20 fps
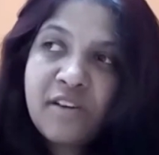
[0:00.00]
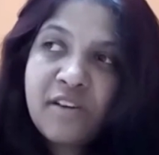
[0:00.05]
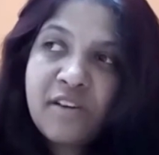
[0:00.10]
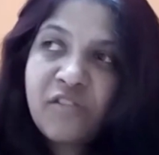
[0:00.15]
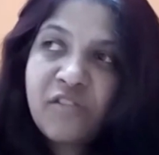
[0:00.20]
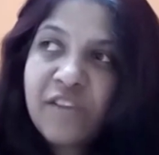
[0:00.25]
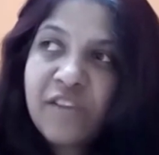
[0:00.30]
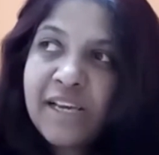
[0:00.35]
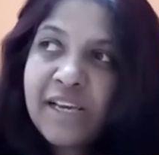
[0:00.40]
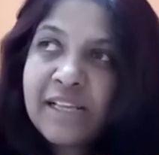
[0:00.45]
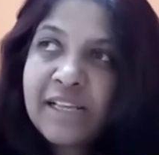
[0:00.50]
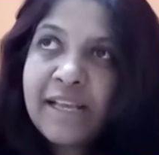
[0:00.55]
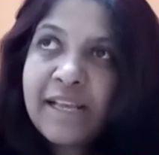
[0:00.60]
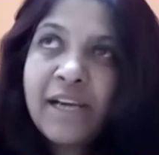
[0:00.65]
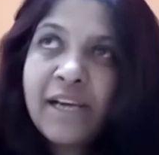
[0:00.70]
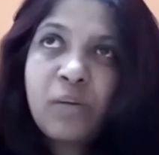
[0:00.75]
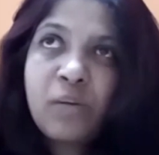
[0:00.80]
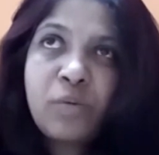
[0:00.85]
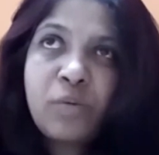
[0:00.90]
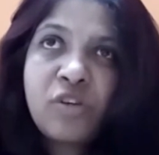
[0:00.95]
like that,
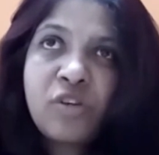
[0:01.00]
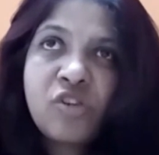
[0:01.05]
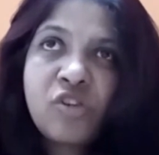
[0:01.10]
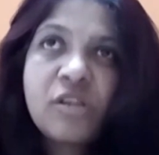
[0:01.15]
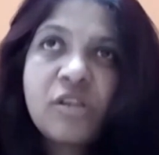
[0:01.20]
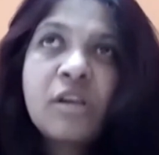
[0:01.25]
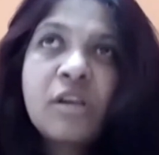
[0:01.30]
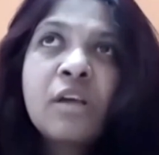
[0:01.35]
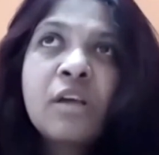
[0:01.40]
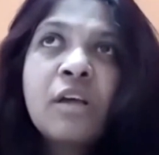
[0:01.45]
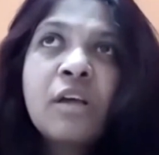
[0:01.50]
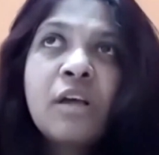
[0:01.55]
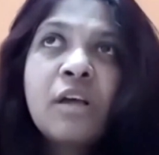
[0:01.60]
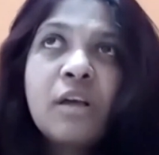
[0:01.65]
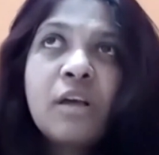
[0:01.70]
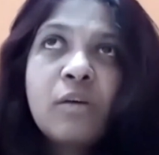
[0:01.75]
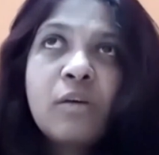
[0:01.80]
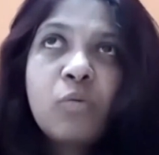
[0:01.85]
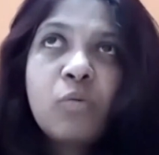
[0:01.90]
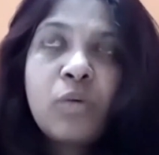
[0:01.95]
which
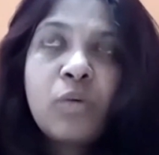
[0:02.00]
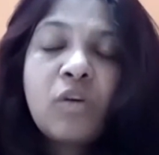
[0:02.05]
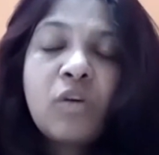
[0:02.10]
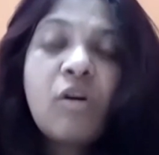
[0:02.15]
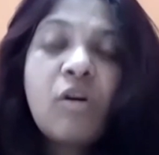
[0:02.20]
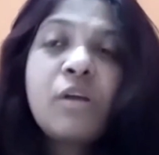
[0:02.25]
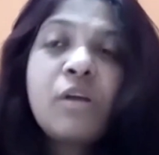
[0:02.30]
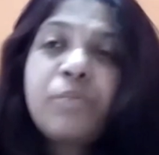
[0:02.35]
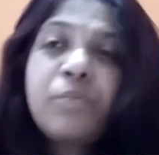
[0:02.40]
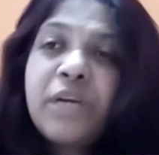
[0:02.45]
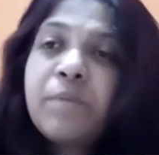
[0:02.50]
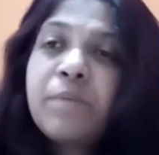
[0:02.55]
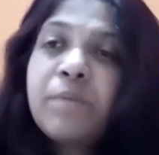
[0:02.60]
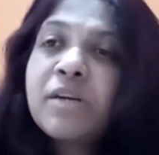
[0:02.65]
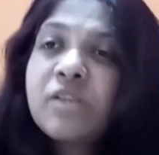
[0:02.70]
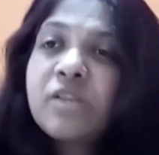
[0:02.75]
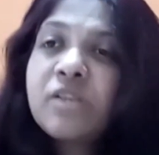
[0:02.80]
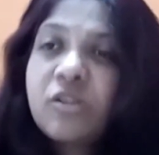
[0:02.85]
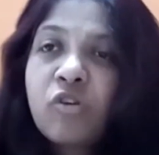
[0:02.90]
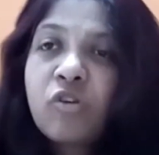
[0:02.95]
were all pretty much
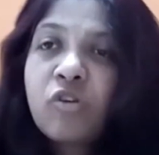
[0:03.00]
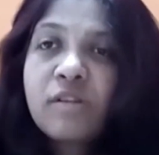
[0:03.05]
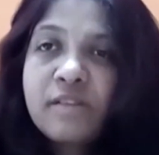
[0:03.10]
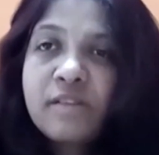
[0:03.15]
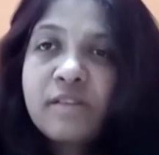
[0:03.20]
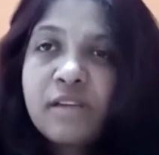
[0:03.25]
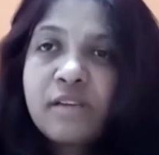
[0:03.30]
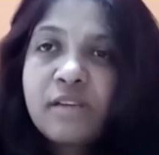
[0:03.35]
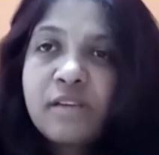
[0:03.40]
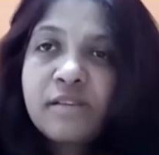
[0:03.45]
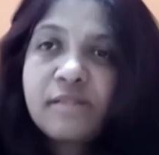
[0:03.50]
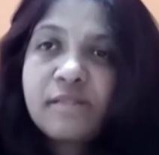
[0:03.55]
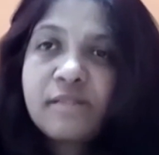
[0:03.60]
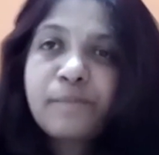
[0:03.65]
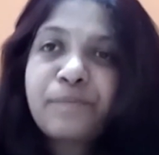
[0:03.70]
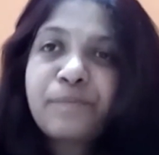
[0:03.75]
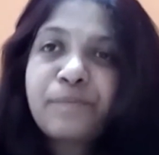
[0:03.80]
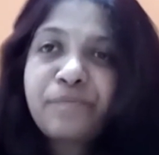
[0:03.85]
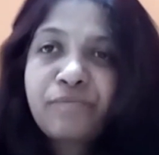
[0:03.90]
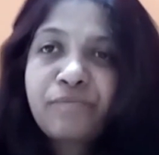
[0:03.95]
atrocities.
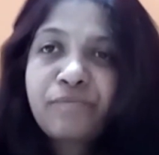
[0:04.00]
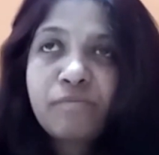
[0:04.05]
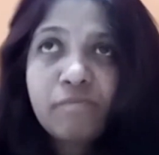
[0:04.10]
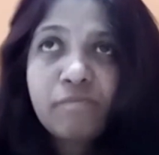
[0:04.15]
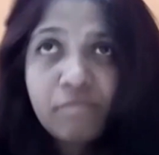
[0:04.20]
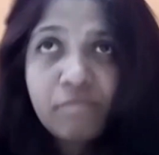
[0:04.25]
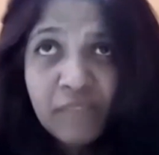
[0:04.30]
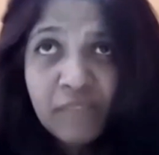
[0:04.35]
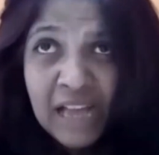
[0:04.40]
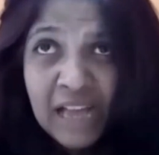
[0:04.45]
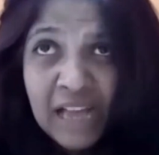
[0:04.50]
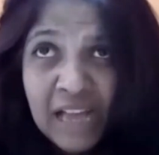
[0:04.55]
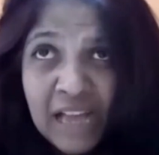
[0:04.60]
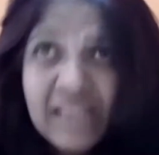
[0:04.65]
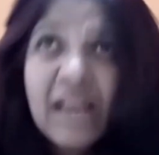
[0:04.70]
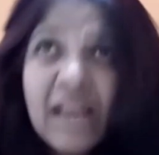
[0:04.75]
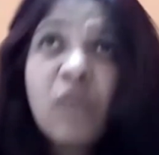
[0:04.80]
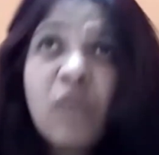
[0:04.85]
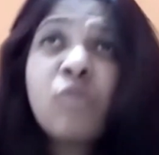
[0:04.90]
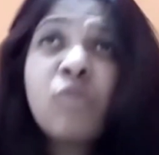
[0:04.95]
And
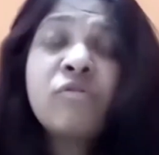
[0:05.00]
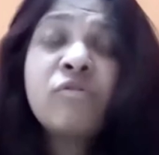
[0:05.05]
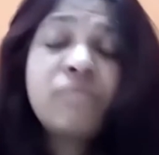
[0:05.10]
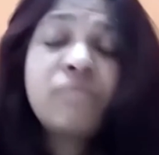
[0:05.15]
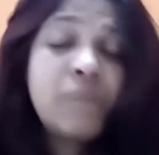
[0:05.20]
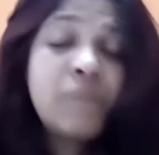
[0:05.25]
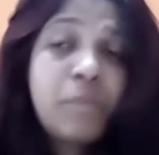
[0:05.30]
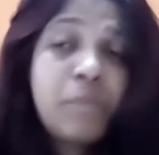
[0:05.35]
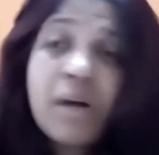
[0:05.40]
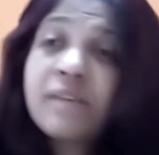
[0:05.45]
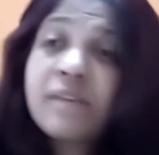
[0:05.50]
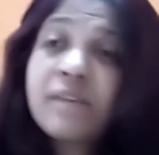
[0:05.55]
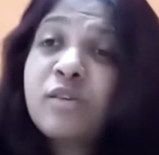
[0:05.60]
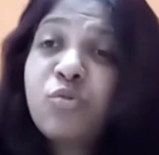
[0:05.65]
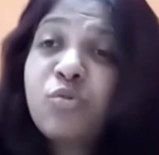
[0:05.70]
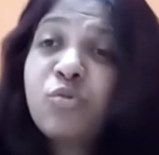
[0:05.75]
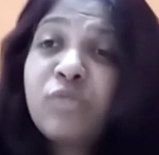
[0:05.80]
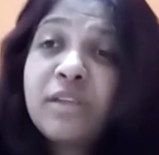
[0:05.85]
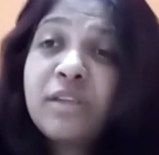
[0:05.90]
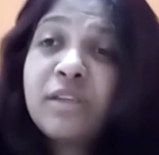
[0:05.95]
now the past
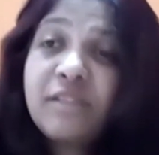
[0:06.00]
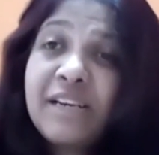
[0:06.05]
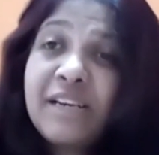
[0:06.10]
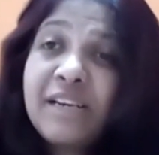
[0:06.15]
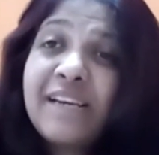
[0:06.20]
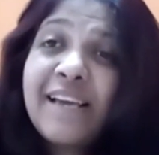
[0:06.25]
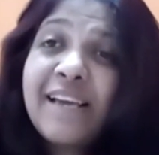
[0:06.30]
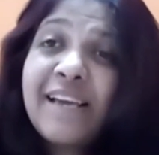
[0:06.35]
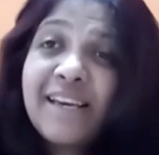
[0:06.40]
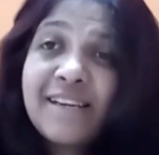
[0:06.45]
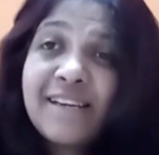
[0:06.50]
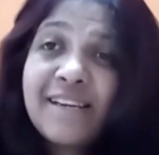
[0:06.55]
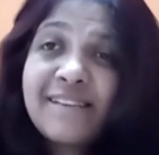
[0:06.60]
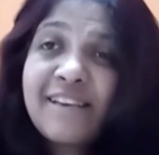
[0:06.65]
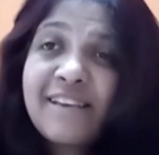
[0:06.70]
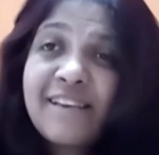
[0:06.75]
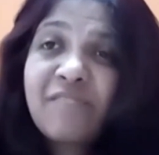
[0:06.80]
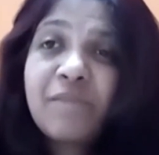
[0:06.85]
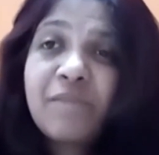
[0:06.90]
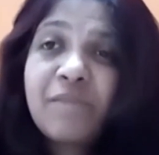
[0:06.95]
2-3 decades
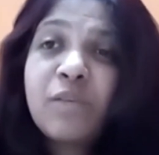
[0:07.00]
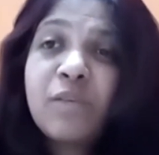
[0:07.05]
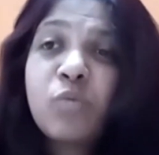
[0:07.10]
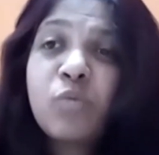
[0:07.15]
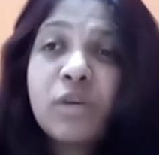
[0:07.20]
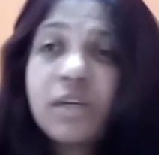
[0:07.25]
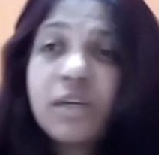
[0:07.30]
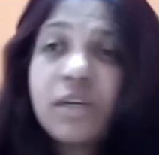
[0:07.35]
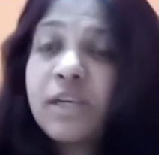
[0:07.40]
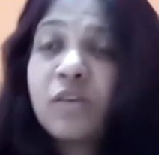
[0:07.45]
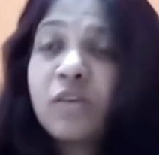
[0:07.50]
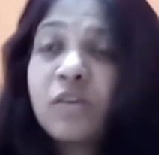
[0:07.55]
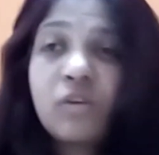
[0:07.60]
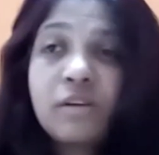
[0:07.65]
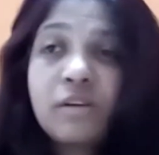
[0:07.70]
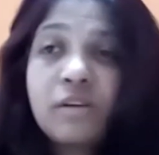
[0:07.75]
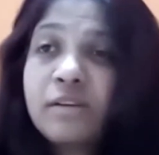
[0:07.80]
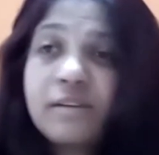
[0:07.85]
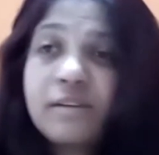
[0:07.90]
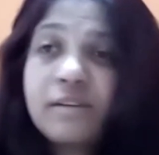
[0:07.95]
have been working
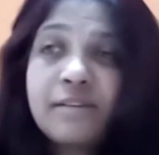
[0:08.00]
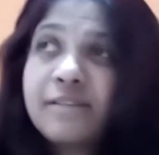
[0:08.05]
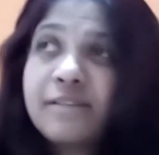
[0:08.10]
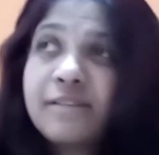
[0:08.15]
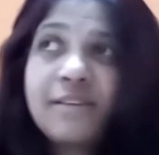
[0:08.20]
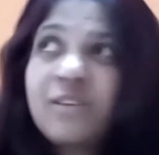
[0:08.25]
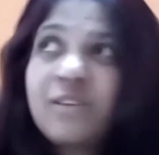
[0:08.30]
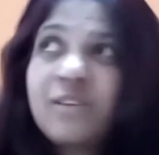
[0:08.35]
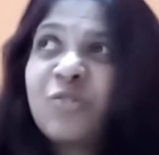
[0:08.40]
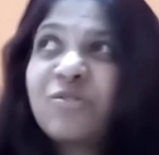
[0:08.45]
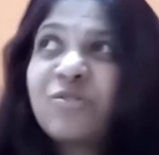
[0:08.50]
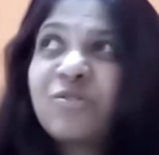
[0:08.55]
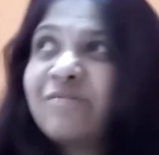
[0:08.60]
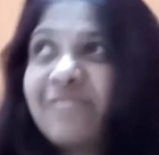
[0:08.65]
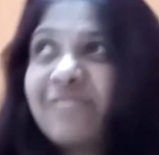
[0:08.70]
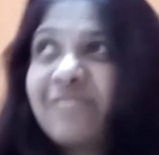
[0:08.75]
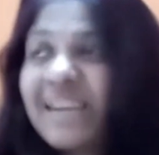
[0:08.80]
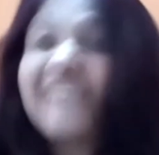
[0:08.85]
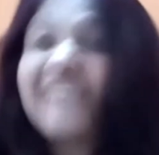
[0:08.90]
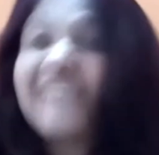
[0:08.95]
on
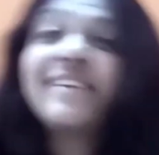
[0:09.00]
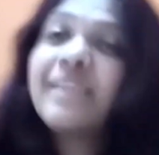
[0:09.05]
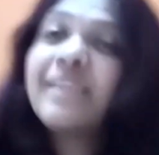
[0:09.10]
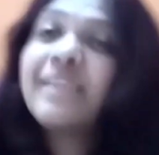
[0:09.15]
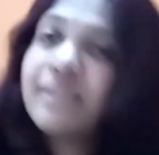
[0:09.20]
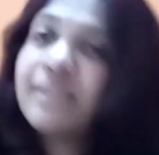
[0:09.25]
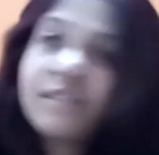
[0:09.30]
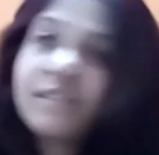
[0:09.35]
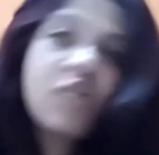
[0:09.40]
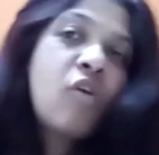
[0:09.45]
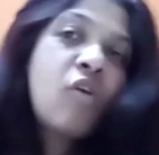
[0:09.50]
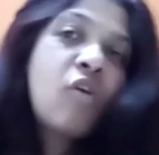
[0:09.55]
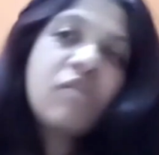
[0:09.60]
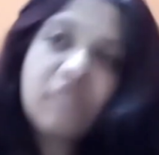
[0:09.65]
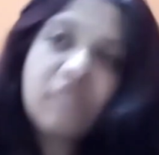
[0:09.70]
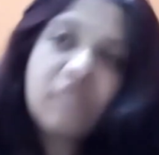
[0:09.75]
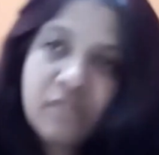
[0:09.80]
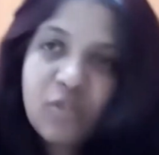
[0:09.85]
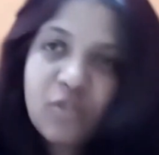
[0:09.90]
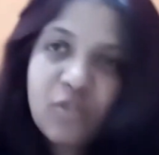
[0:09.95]
righting the
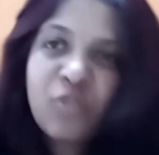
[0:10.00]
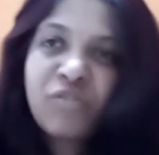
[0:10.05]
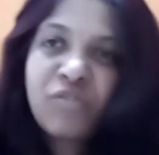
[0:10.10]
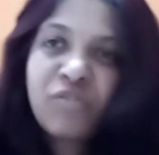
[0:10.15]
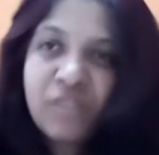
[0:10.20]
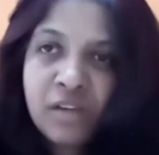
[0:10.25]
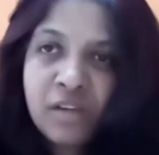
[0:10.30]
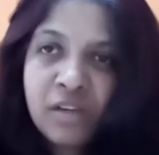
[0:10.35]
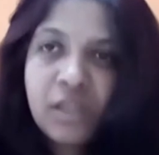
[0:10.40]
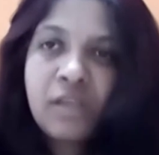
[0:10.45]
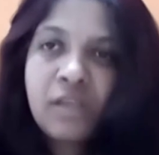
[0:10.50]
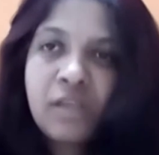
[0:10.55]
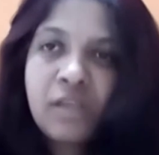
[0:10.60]
wrongs of earlier.